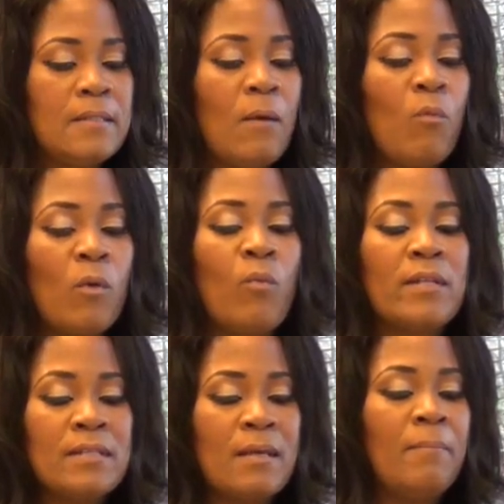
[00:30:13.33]
someone
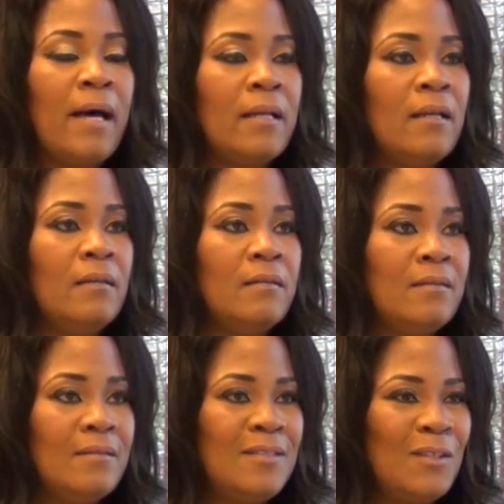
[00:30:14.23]
wants somebody
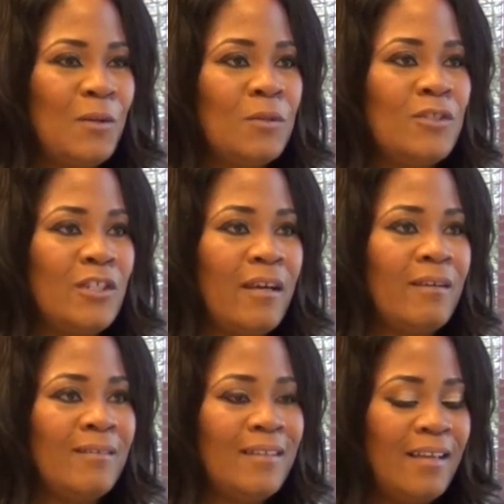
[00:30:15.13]
to go to
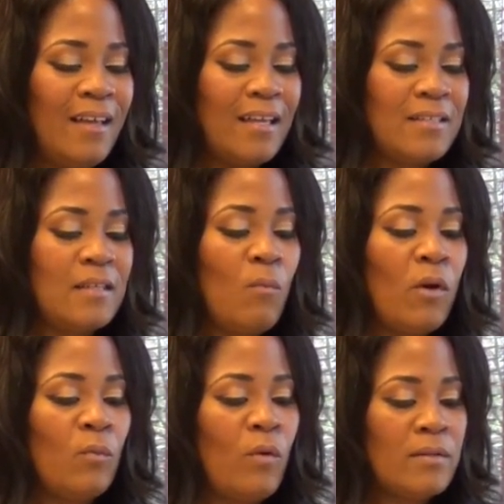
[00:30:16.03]
jail, mm-hmm. and
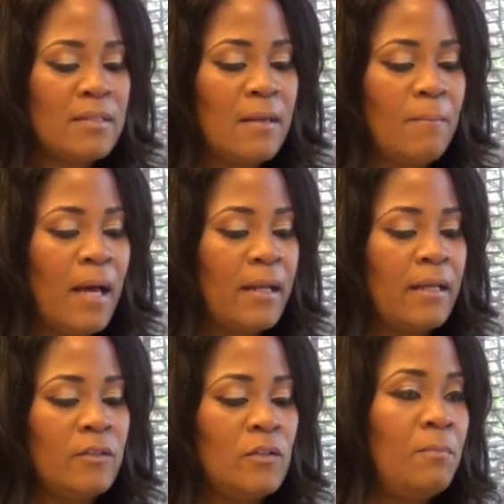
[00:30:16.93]
someone wants
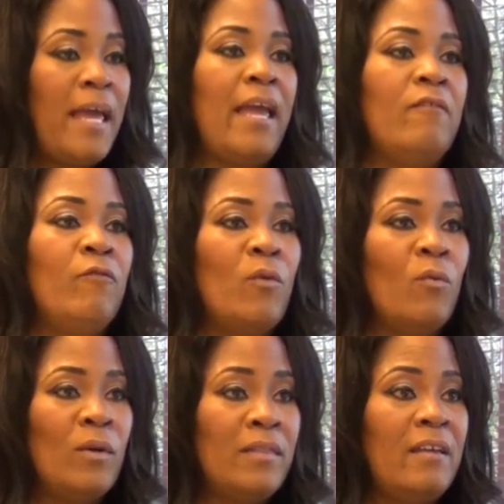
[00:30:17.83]
somebody to pay
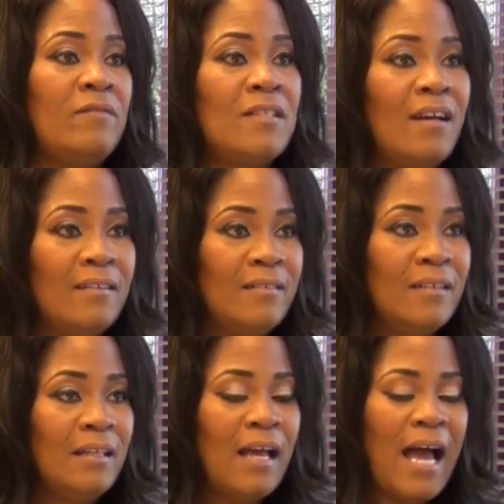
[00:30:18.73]
for what they've done.
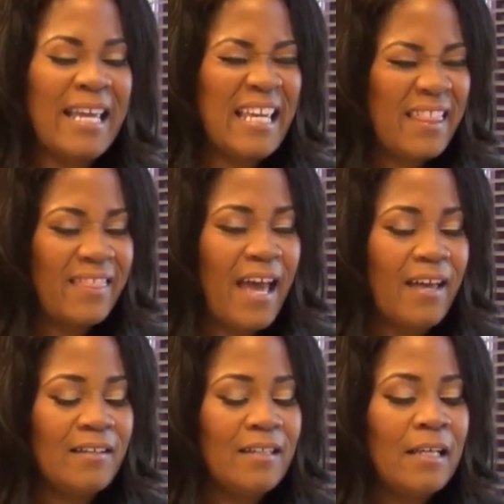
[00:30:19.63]
Mm-hmm. I get
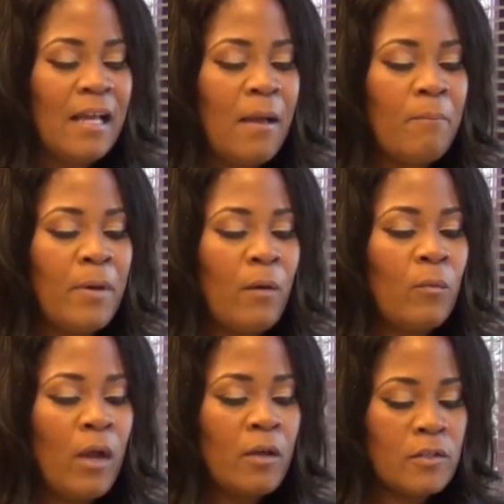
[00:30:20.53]
that,
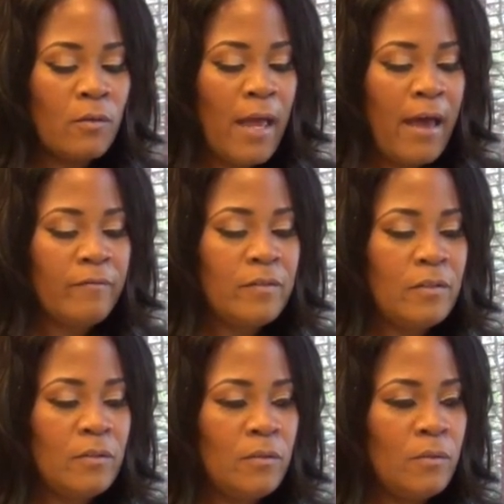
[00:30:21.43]
but we also have
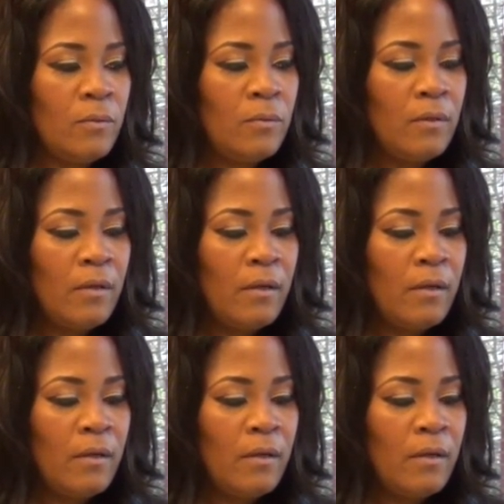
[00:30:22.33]
to